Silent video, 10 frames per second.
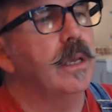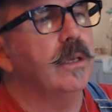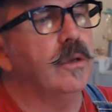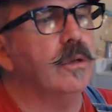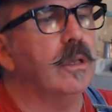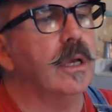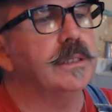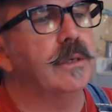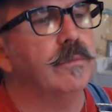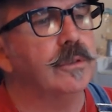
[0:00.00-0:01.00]

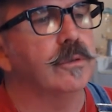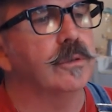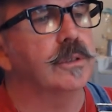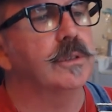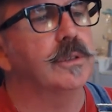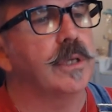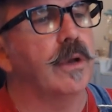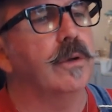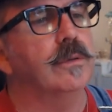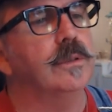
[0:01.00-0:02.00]
Utilizing resources
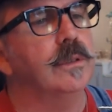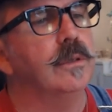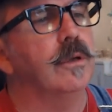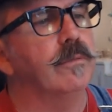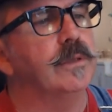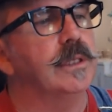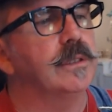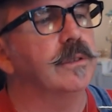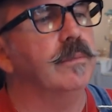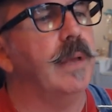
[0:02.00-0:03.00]
tones the nervous
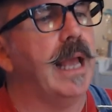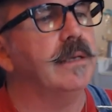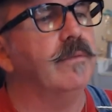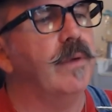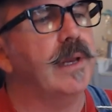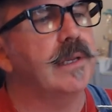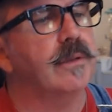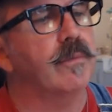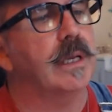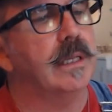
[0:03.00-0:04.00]
system, activating
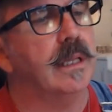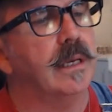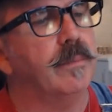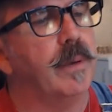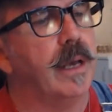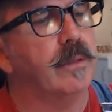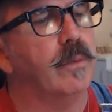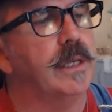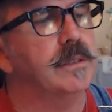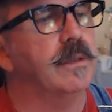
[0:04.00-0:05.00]
the regulating
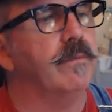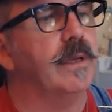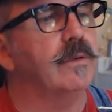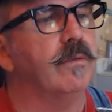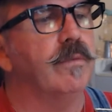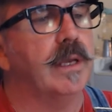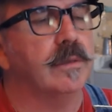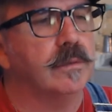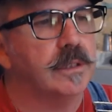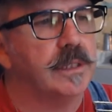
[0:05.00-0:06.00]
pathways of the ventral
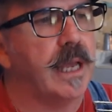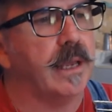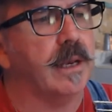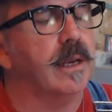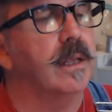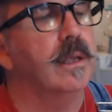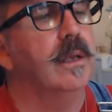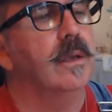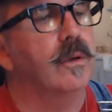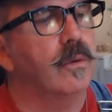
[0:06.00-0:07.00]
vagal state,
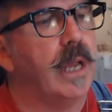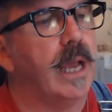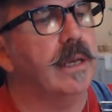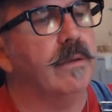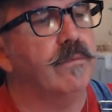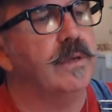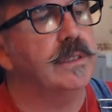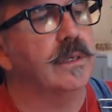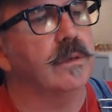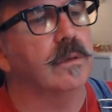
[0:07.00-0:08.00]
creating
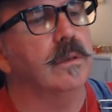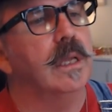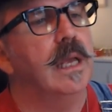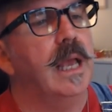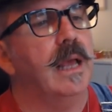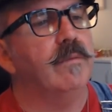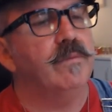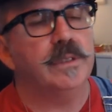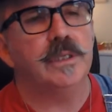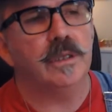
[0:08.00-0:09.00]
physical and
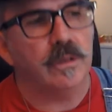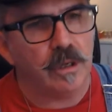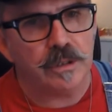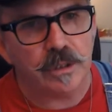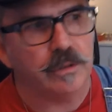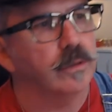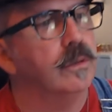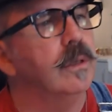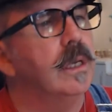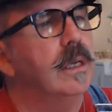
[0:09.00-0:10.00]

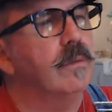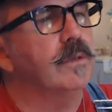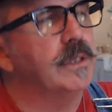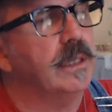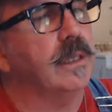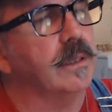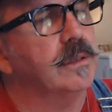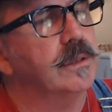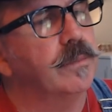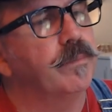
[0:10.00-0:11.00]
physiological
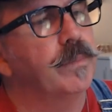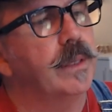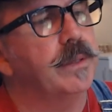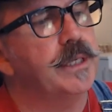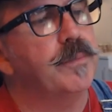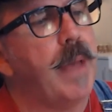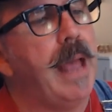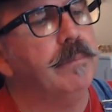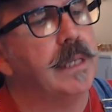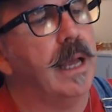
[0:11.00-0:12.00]
resilience. This
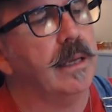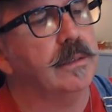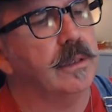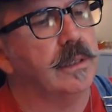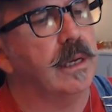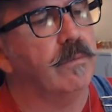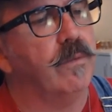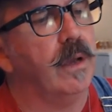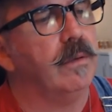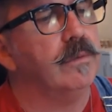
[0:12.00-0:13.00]
map targets
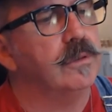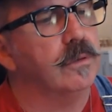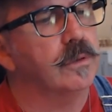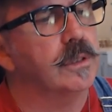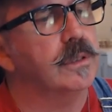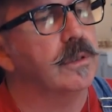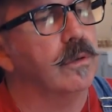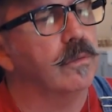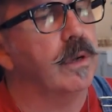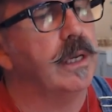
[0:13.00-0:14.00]
identifying resources
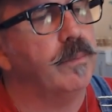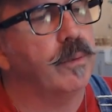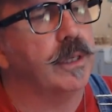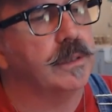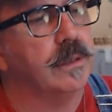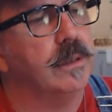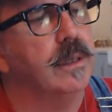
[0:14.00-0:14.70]
already present,